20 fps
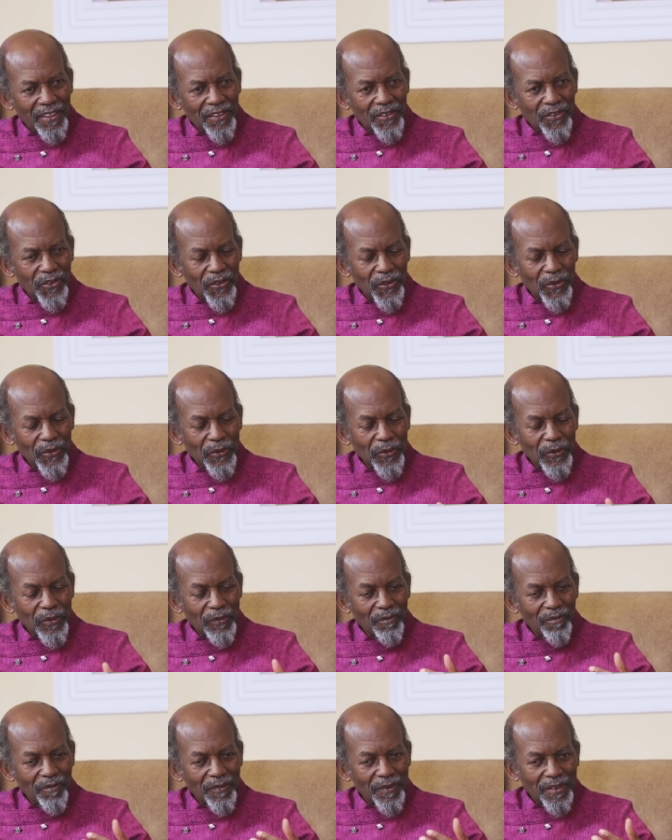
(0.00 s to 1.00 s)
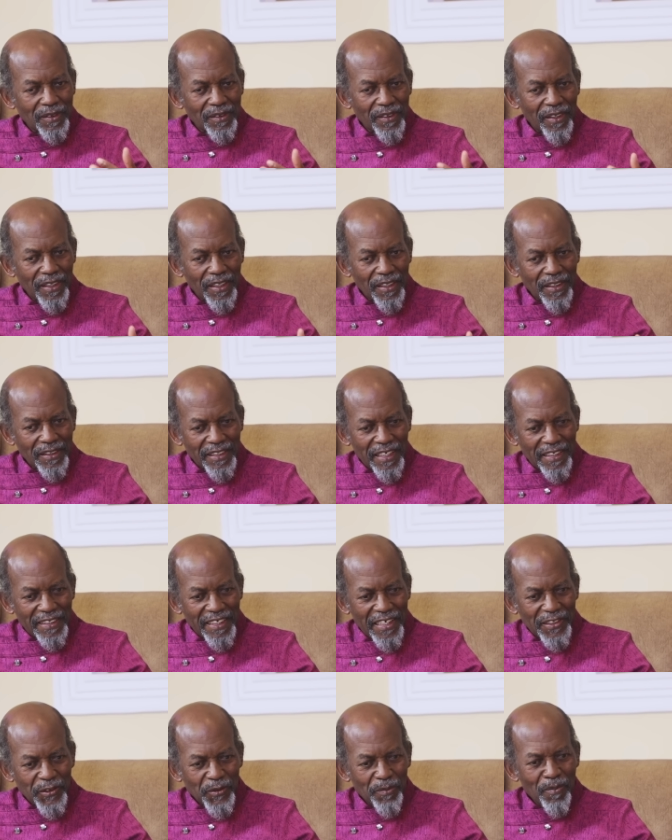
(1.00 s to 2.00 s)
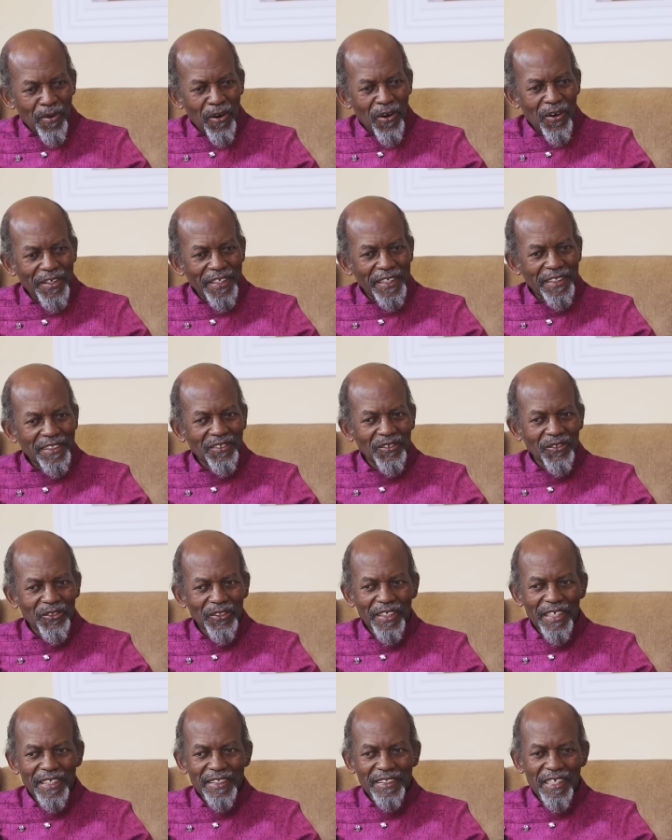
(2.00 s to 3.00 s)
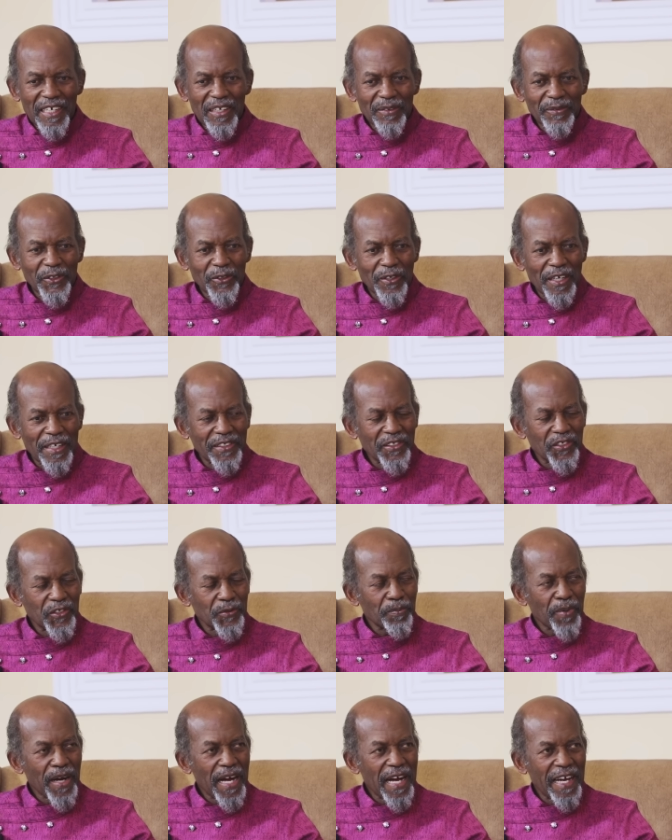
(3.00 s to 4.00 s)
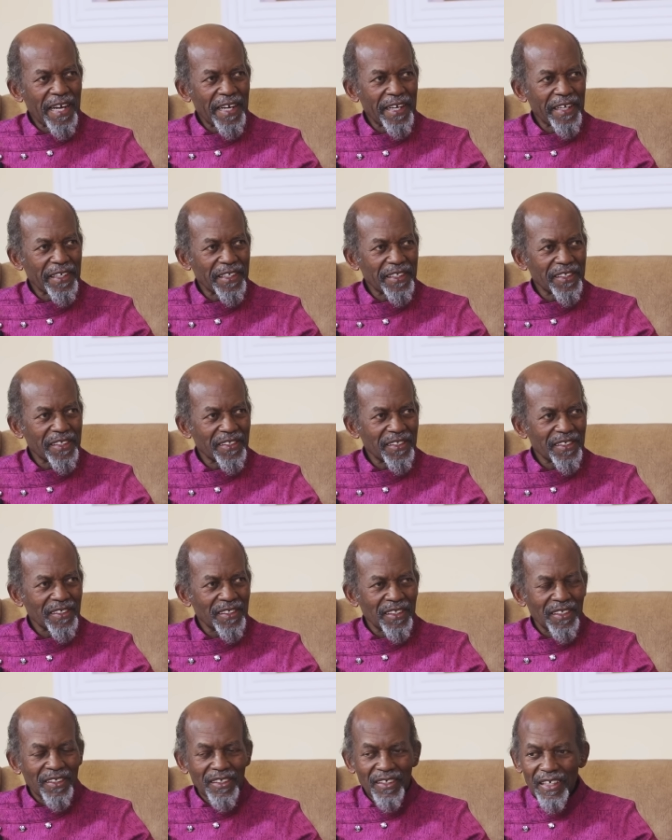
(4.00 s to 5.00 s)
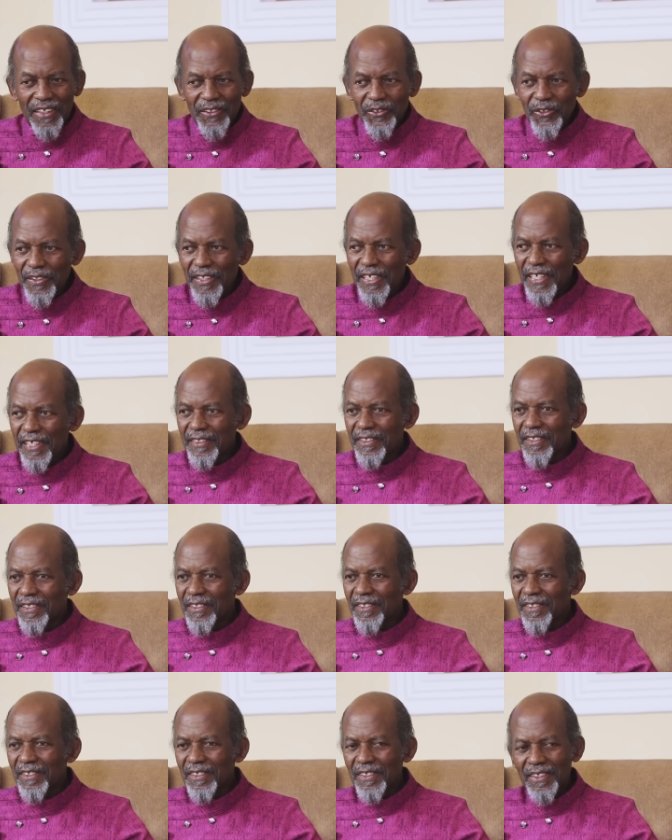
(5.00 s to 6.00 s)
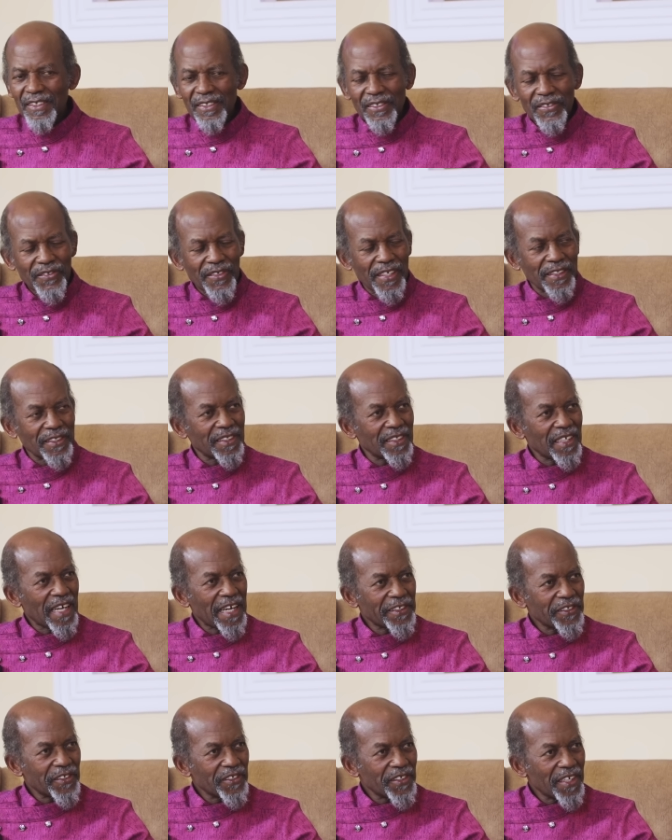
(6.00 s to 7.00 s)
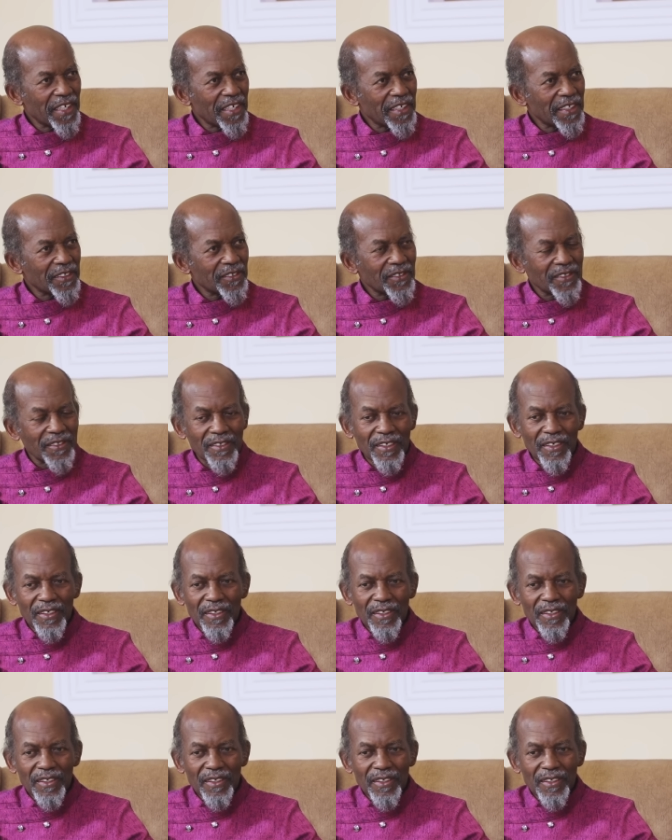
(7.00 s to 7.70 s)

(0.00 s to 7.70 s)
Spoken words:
So the next morning you get up, you are inspired, and you get certain ideas